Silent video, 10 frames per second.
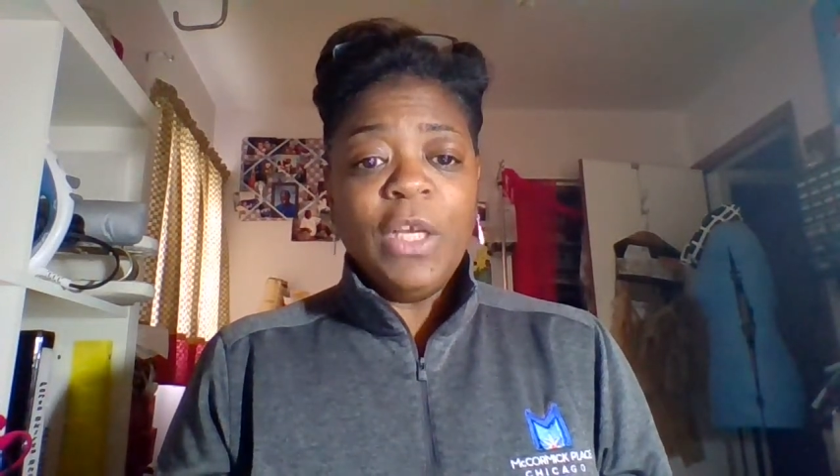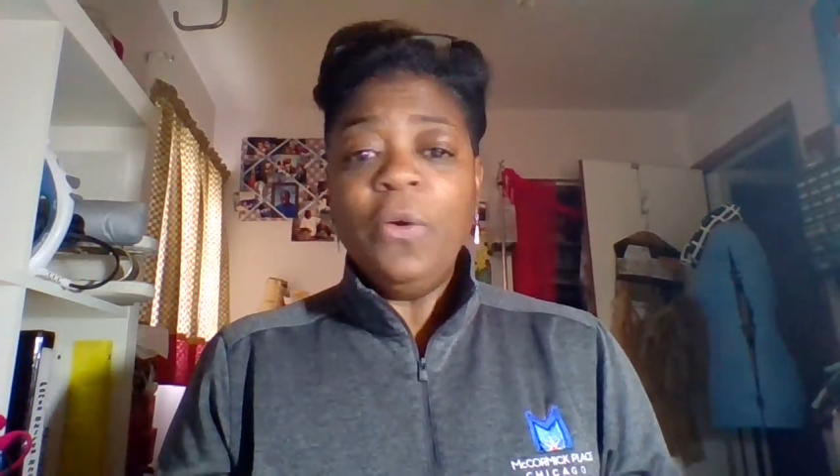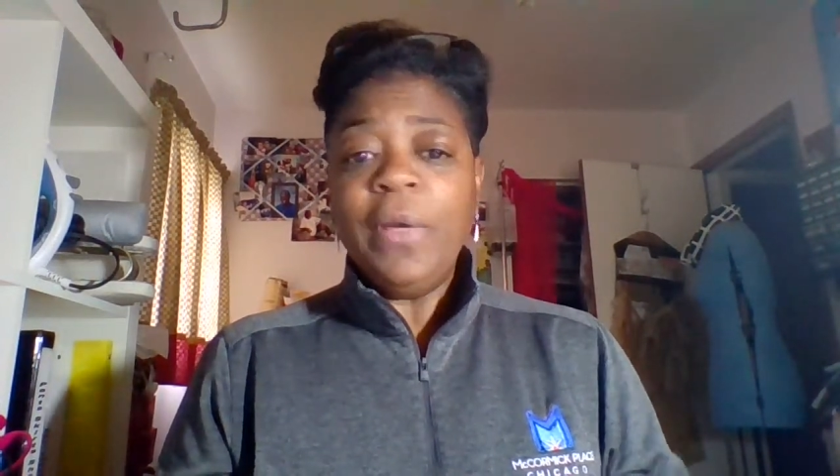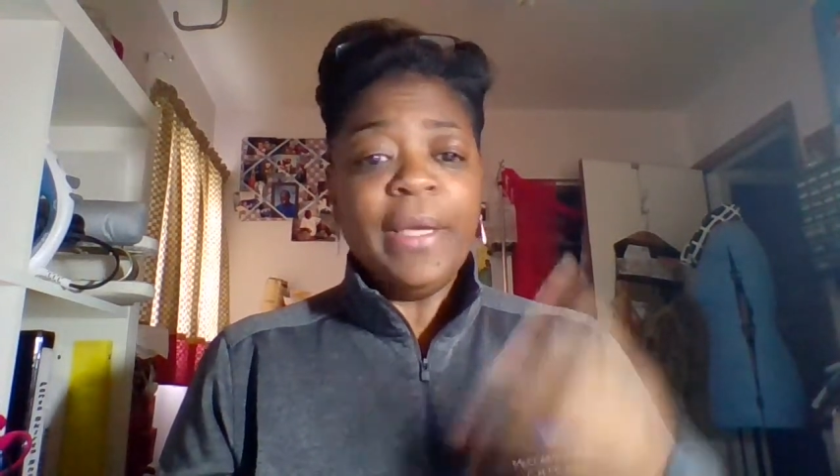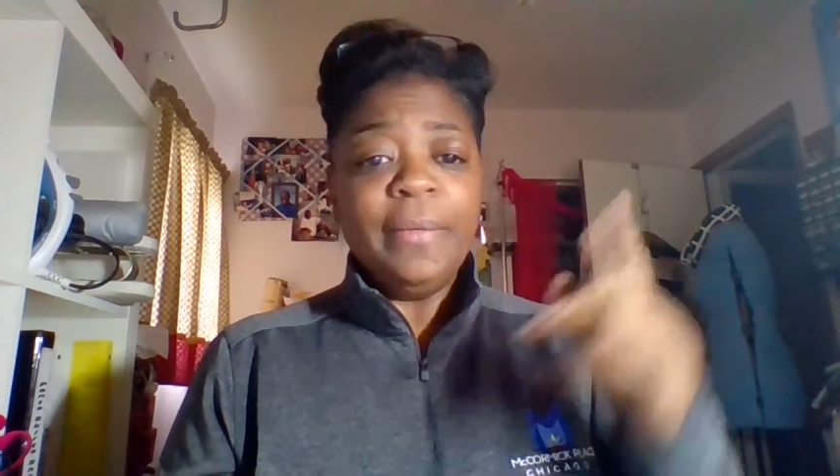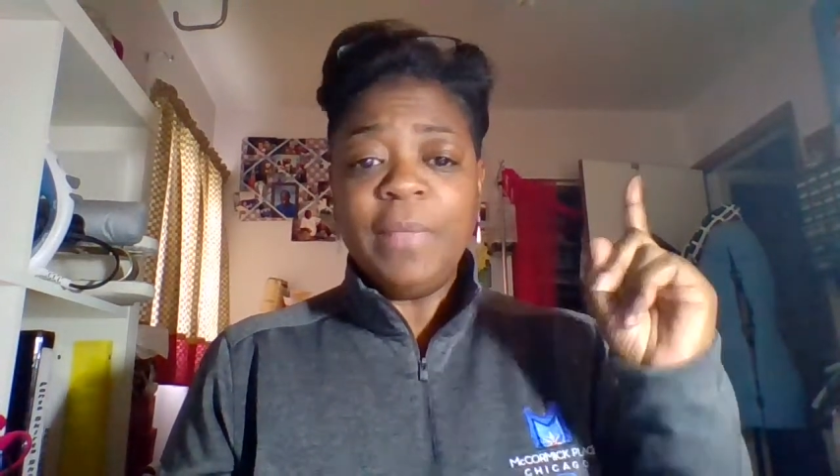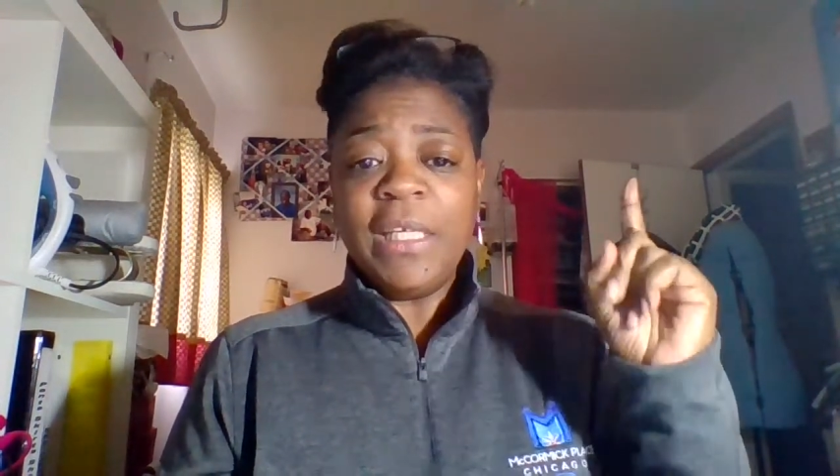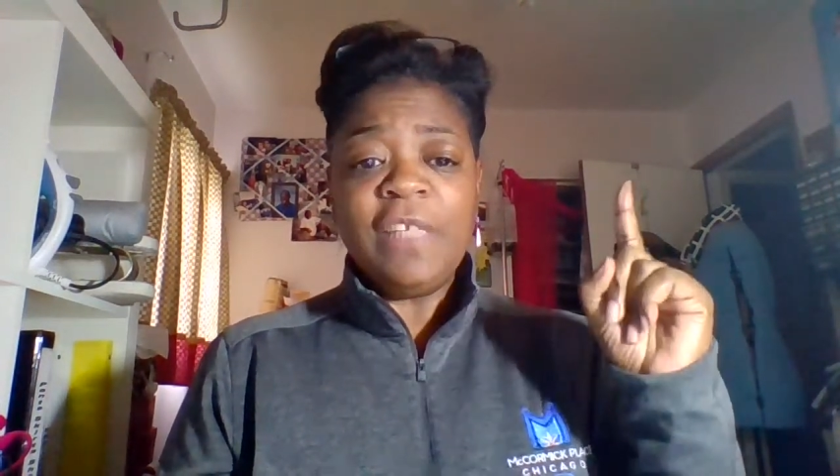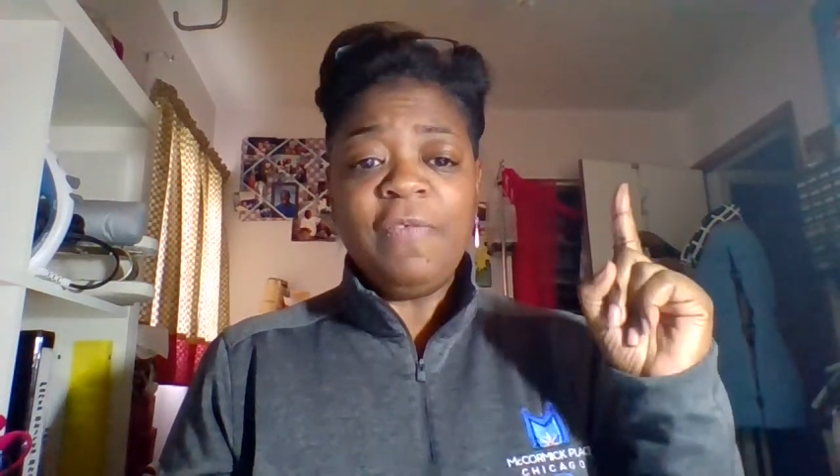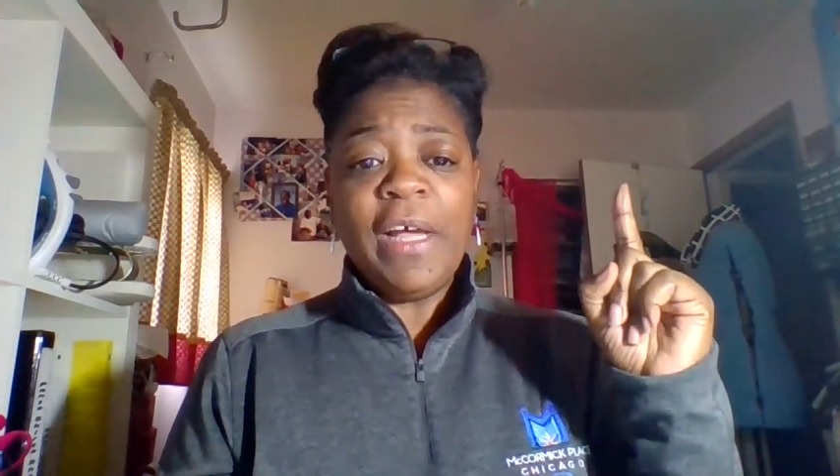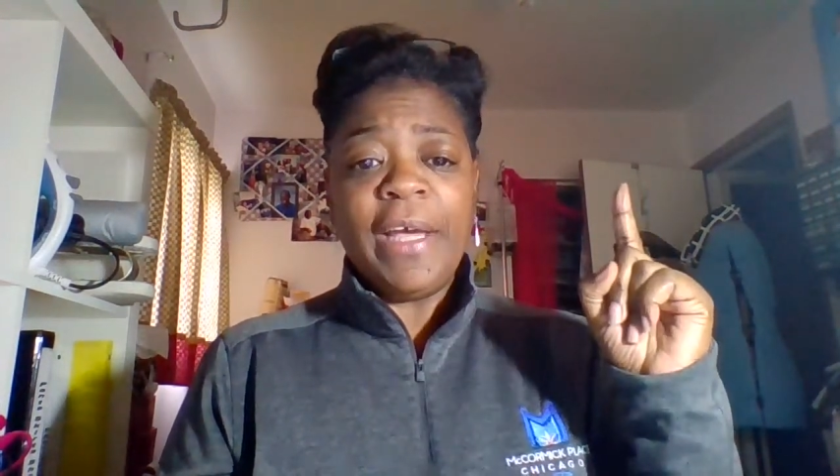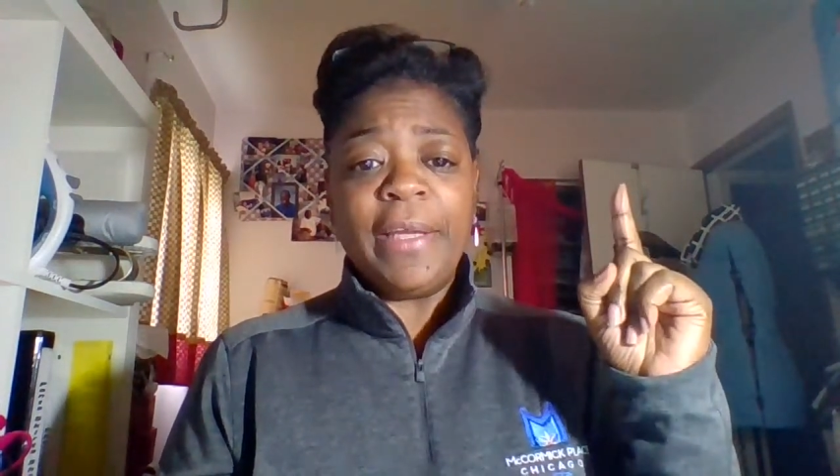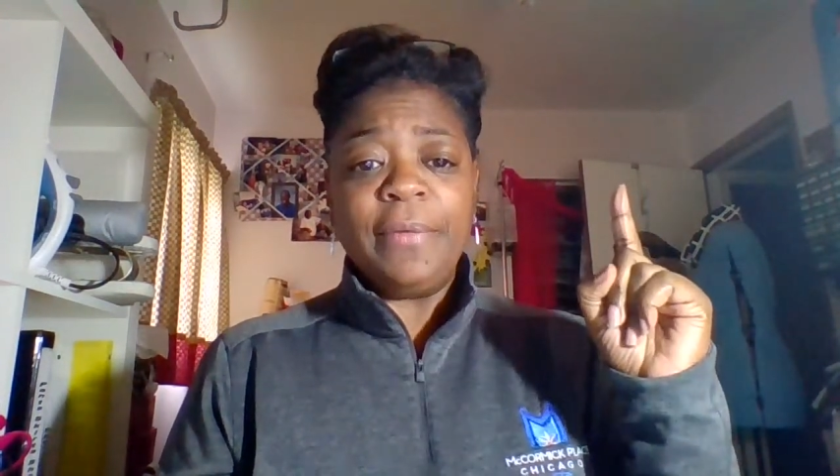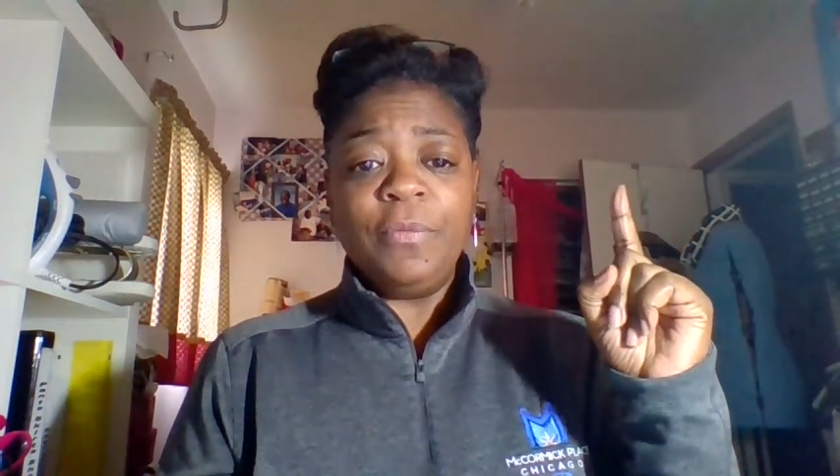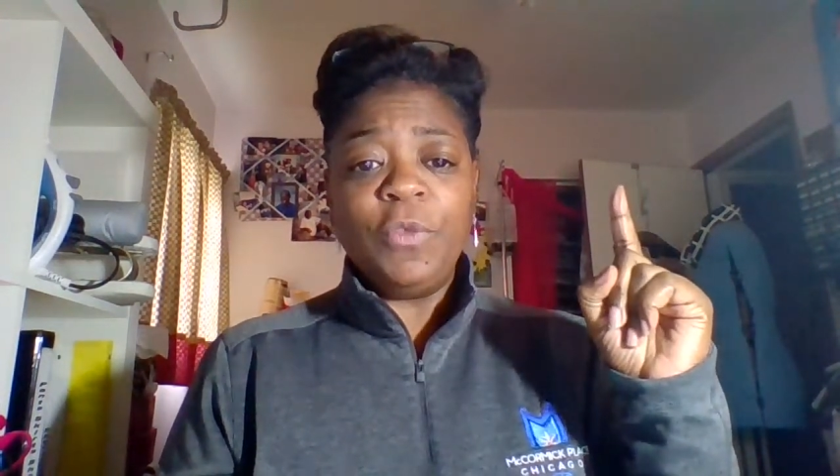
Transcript: Okay, that's fine.